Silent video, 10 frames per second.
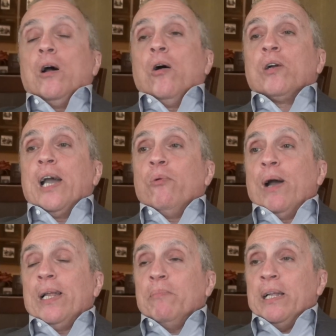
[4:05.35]
Okay,
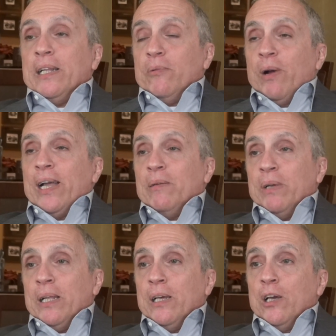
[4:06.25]
wait a
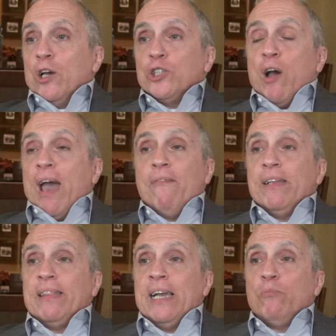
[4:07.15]
minute. So
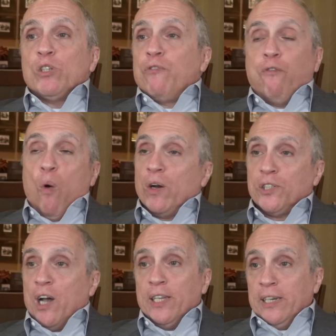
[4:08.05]
everything was
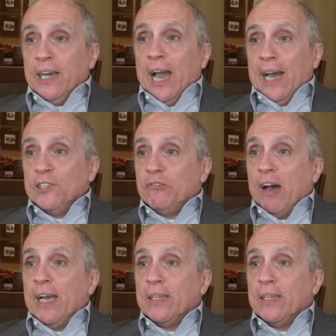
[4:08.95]
forced on you guys, right?